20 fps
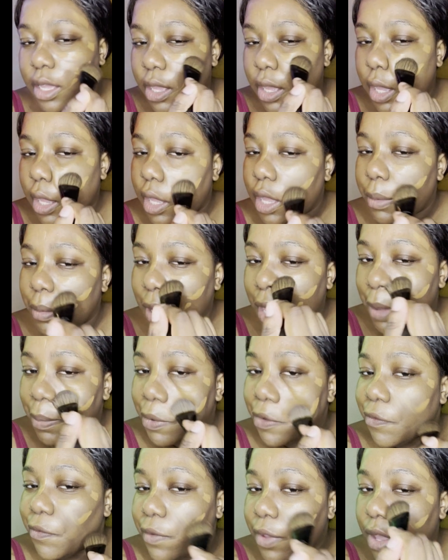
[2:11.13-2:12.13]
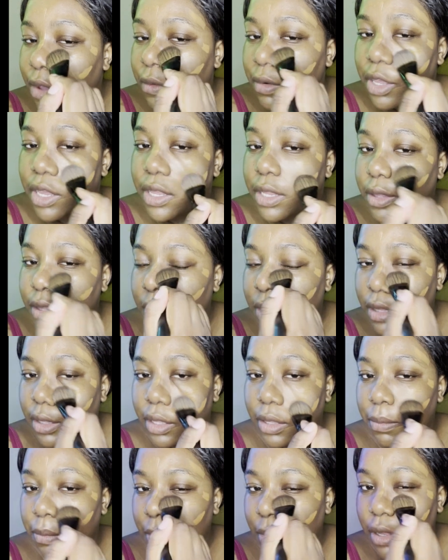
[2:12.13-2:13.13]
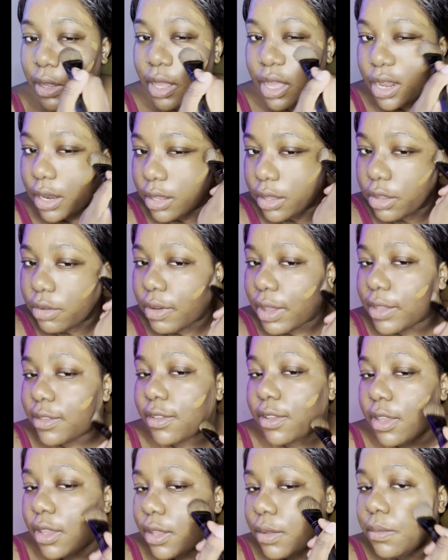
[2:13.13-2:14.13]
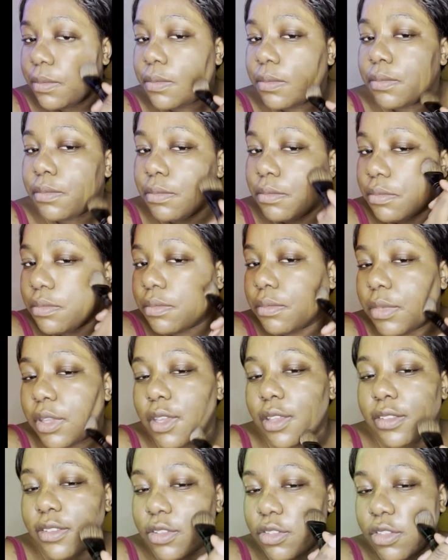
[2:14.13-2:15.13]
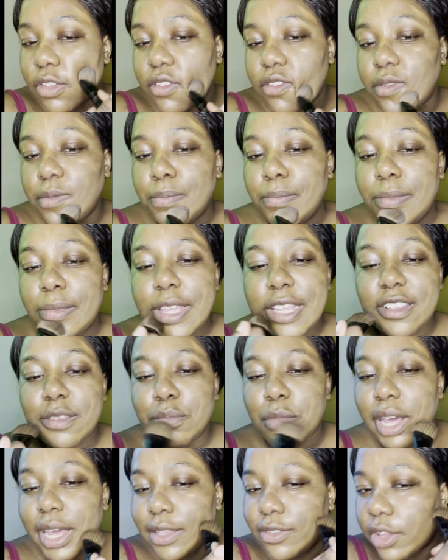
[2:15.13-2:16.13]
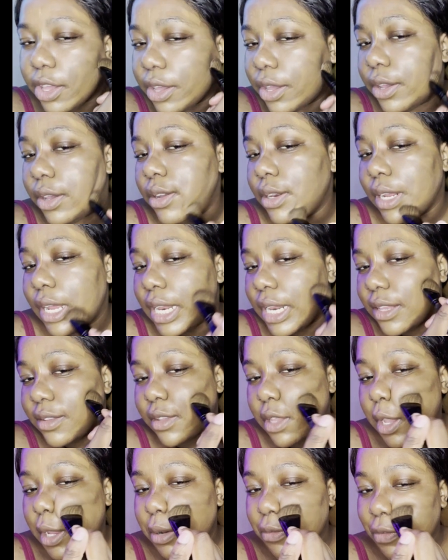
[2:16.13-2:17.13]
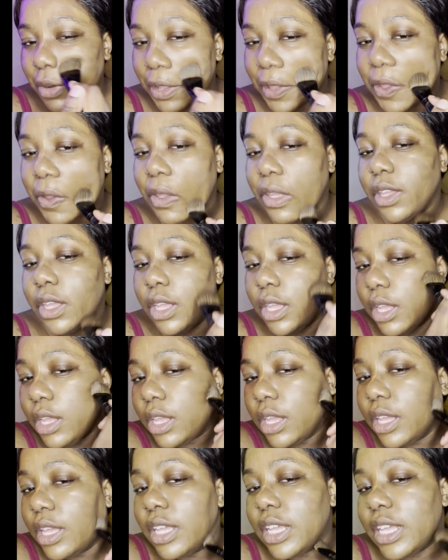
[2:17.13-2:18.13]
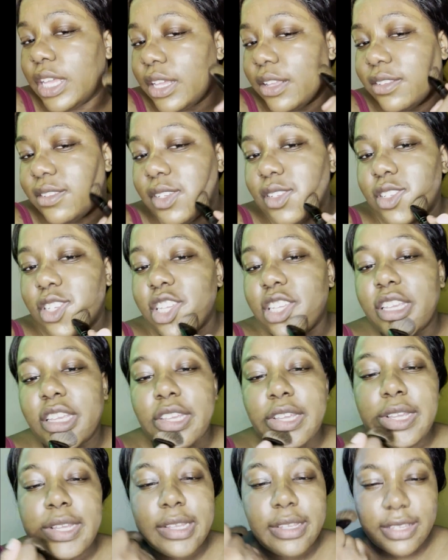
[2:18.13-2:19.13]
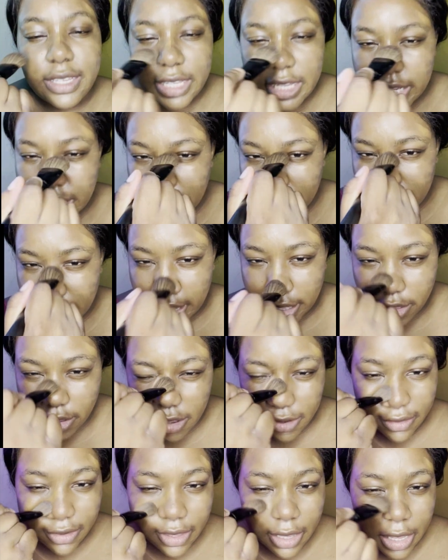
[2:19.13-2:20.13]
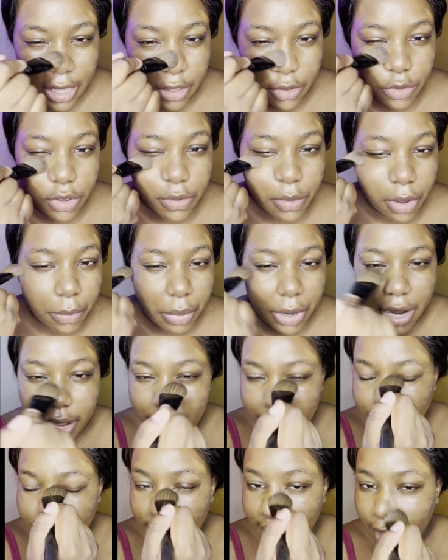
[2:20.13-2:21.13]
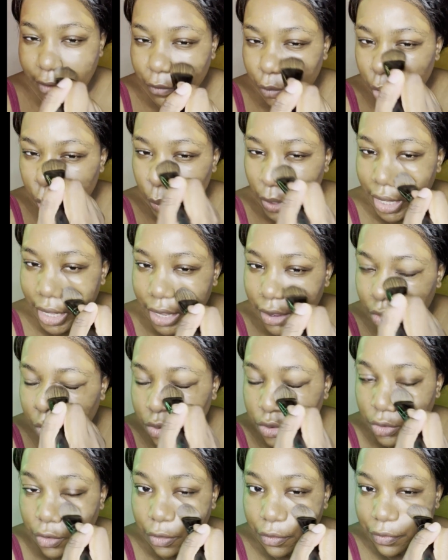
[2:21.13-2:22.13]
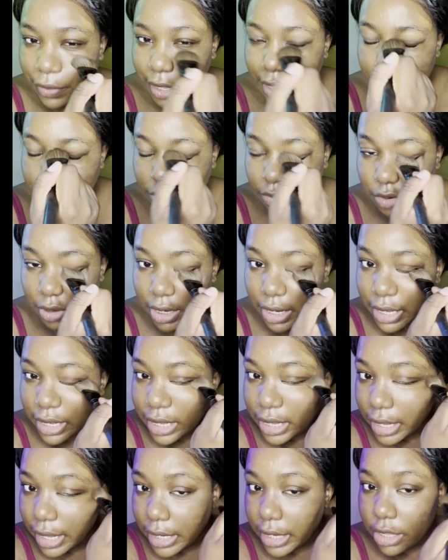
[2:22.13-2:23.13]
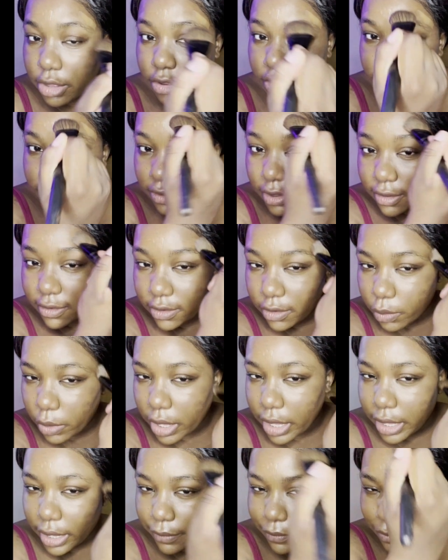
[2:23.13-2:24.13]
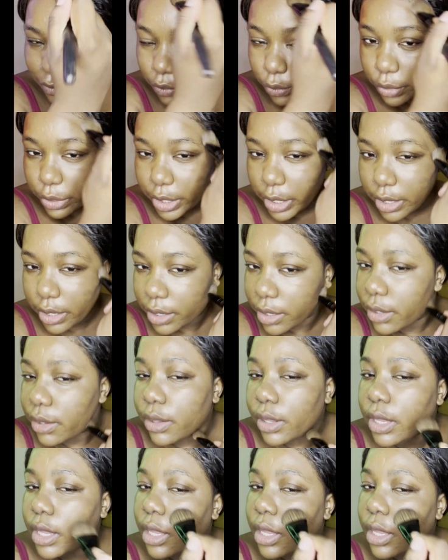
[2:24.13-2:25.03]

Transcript: I prefer it than a color corrector because it's my tone and it's kind of like easy to use and just you can apply it to everywhere on your face really, and it just does the work for you.